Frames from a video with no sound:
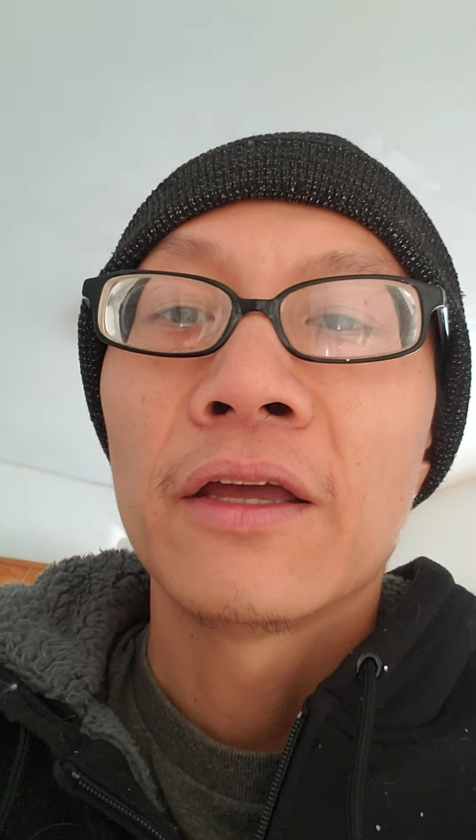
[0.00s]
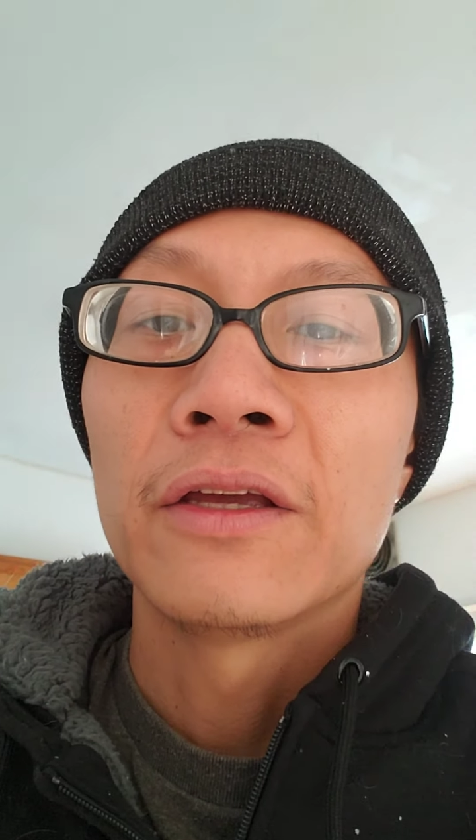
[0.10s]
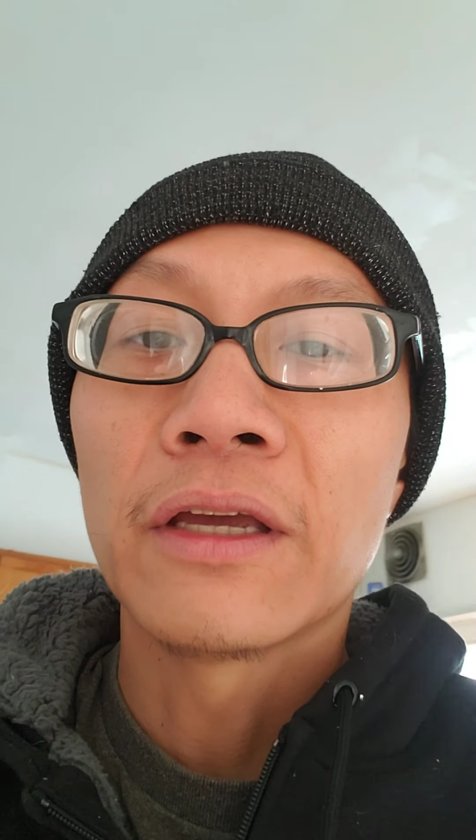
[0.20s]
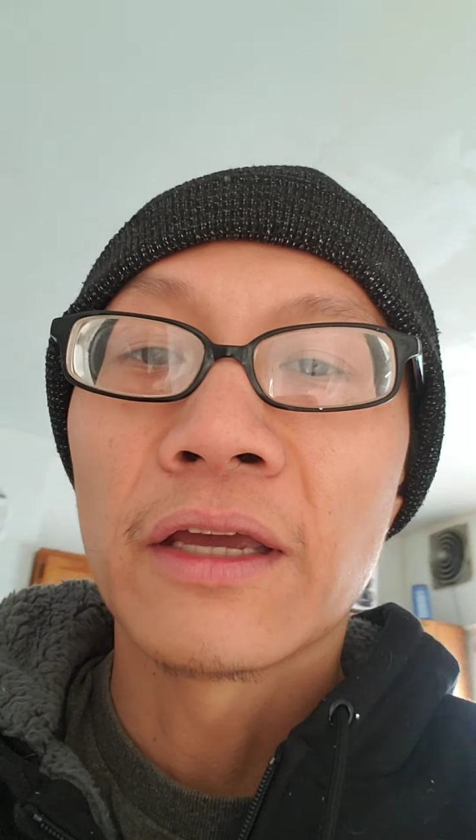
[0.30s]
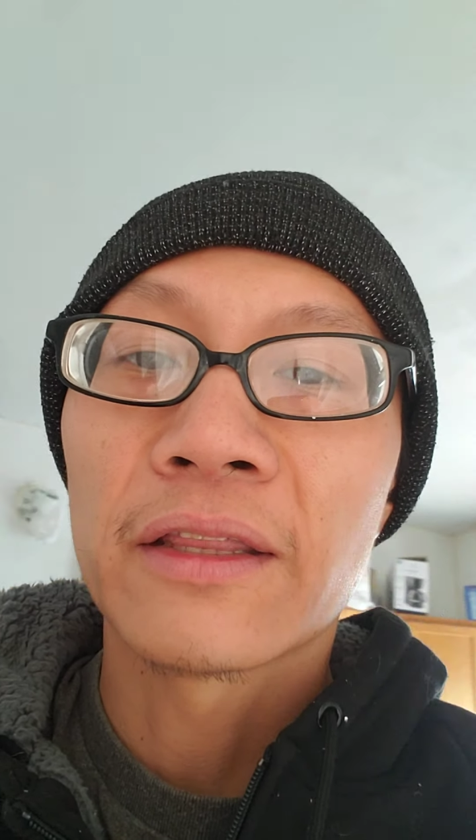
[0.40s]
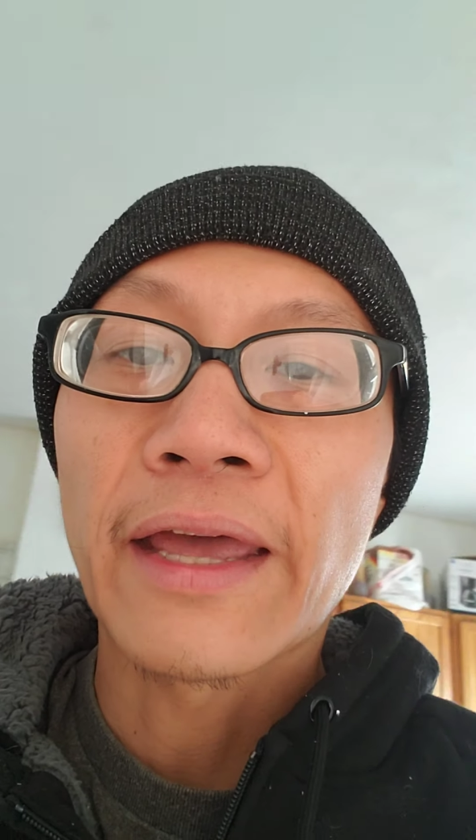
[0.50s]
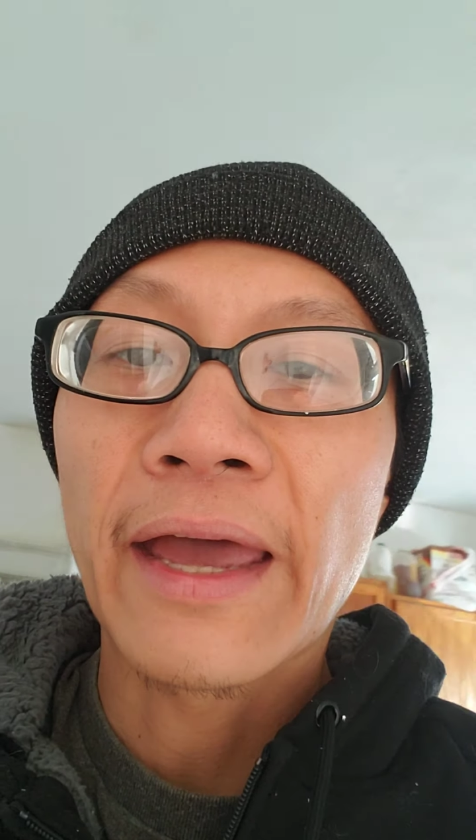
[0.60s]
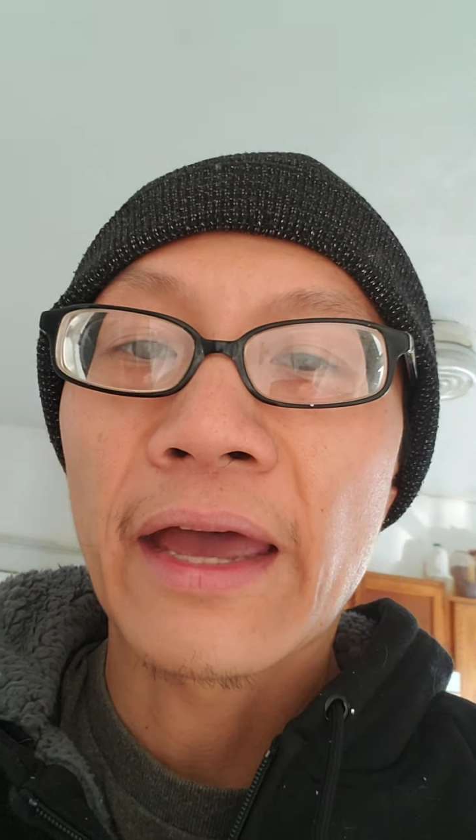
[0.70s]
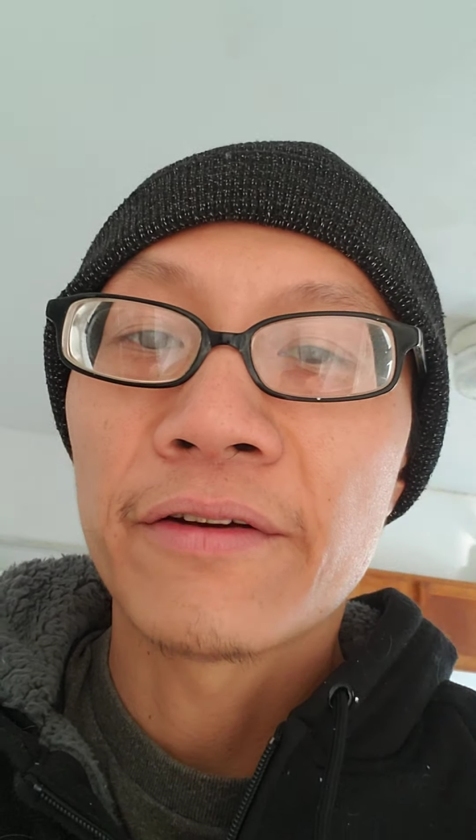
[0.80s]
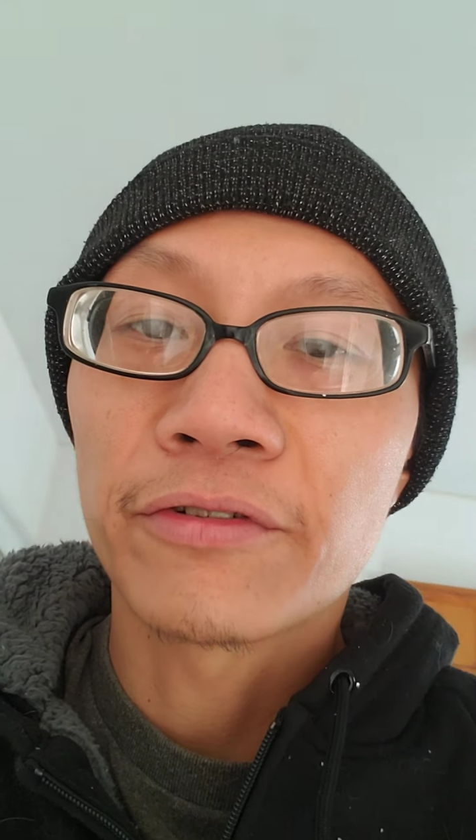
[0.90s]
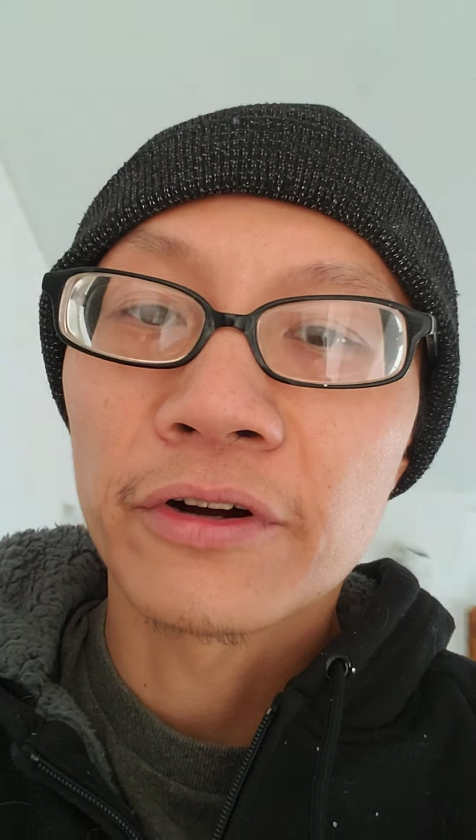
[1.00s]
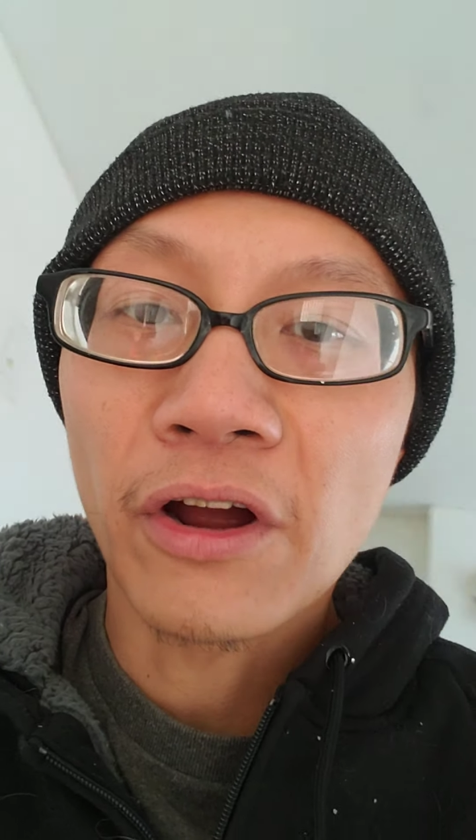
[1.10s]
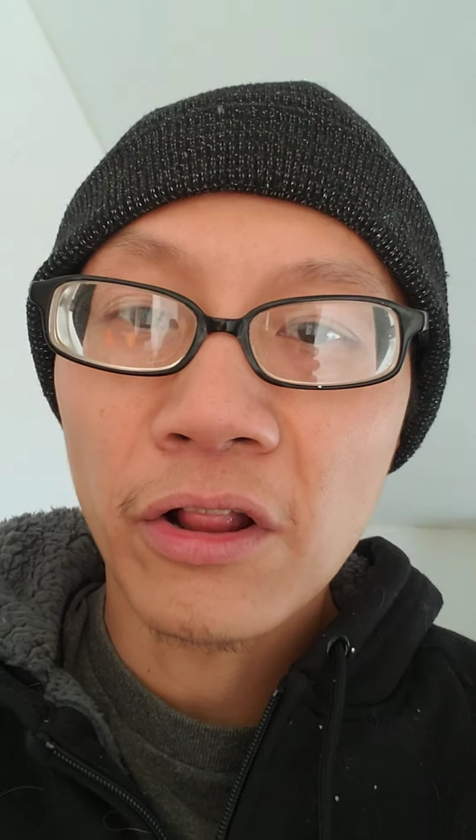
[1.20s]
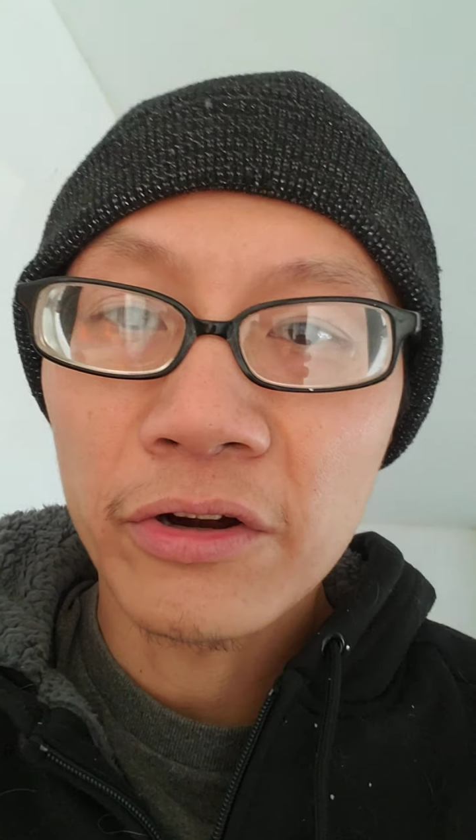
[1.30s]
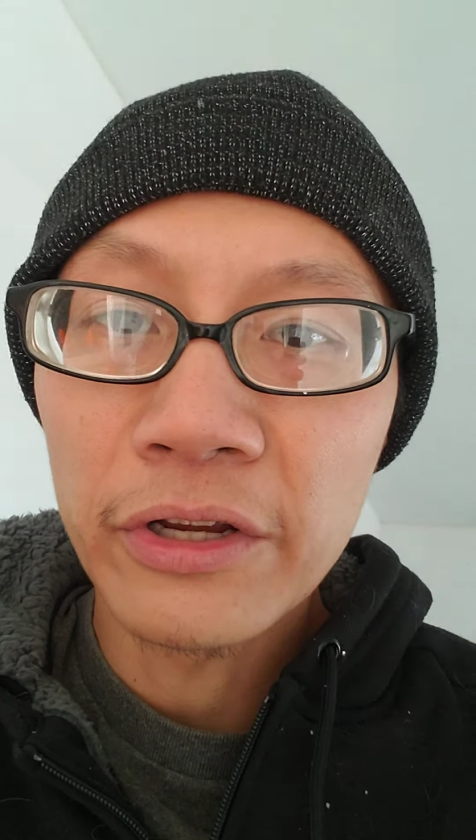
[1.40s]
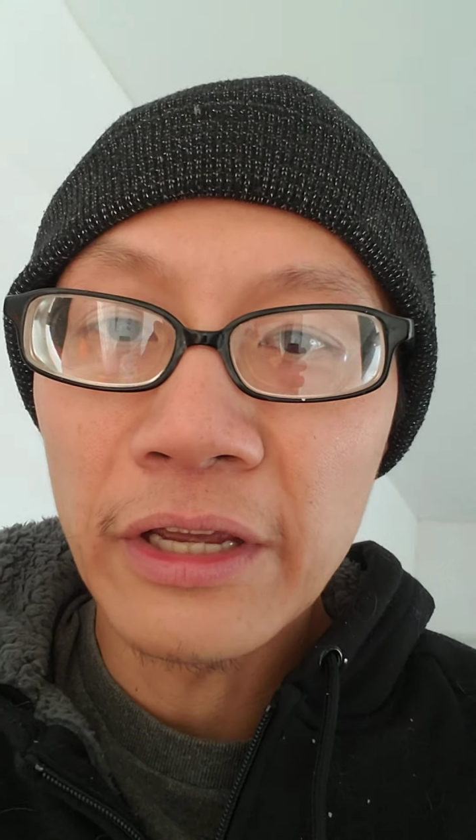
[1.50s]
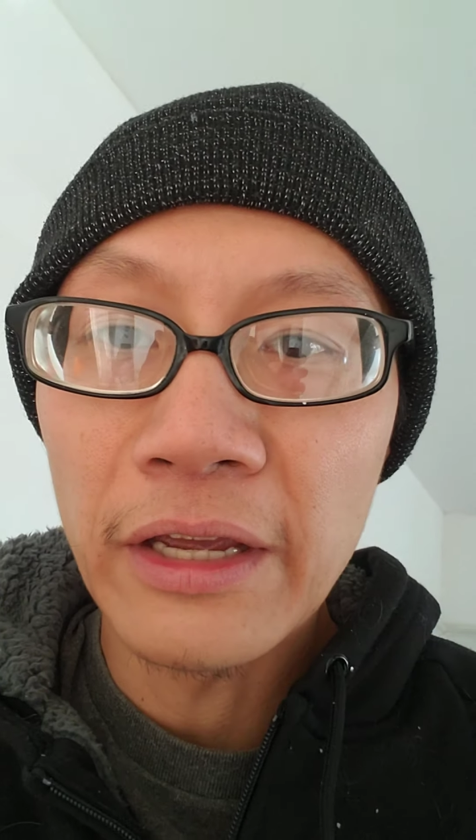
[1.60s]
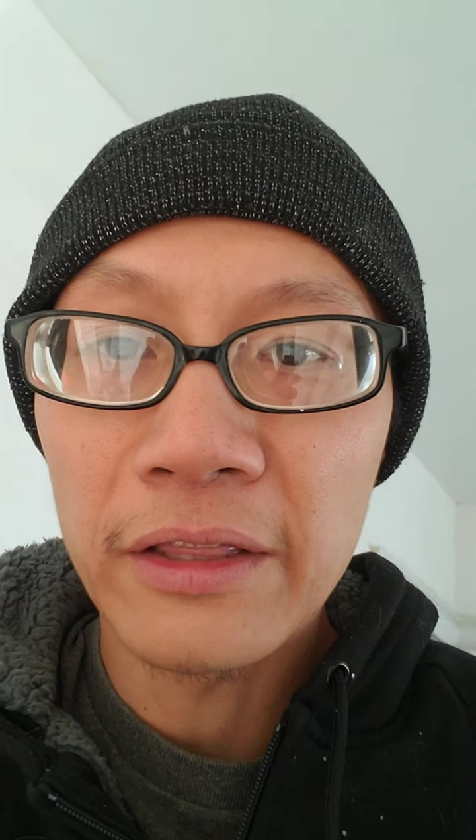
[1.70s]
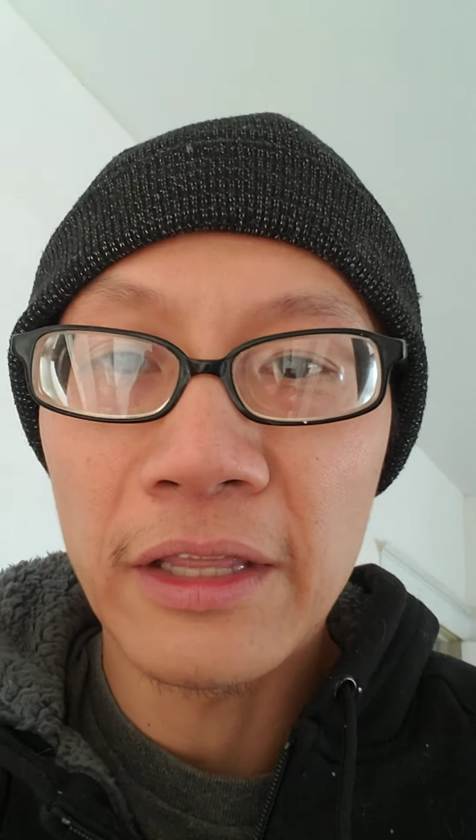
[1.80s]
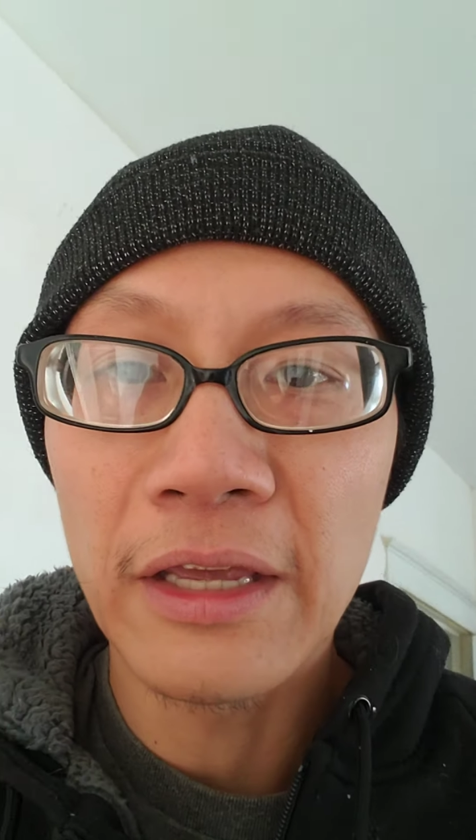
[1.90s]
You can get the head for $1. You can
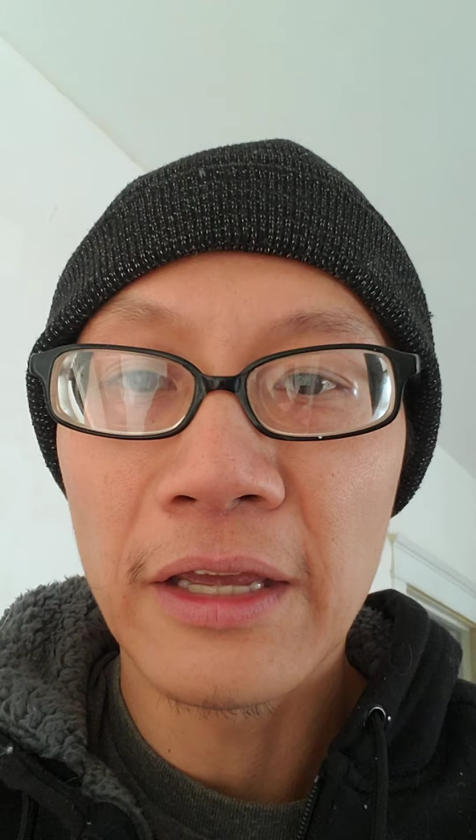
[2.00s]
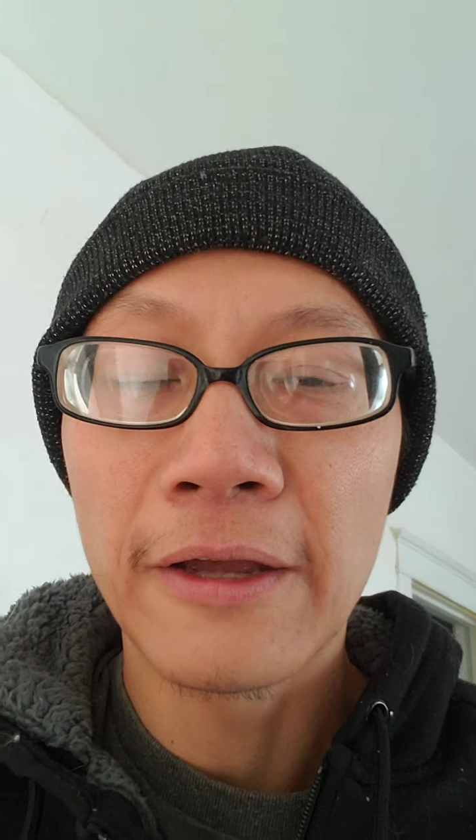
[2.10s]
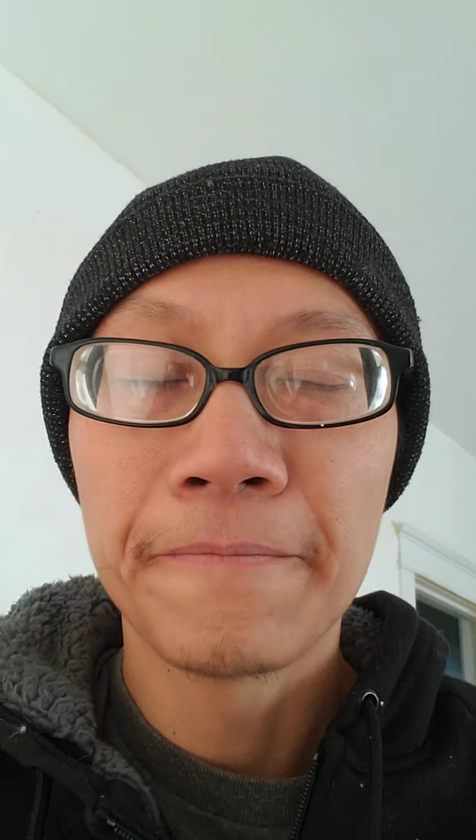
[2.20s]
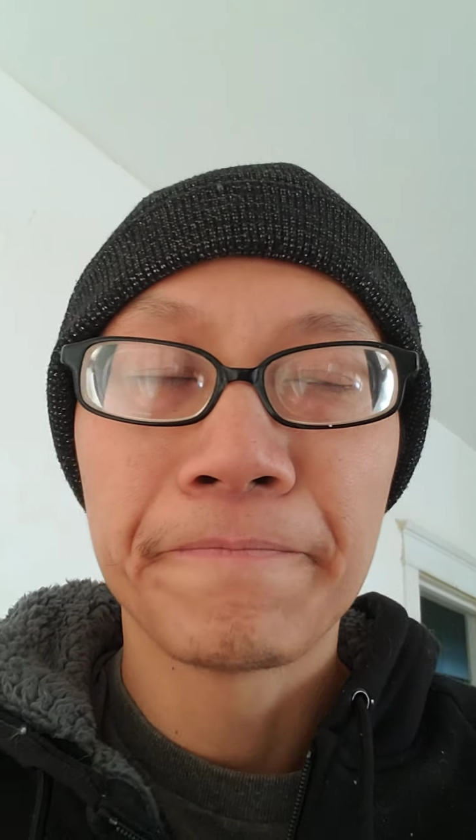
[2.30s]
get the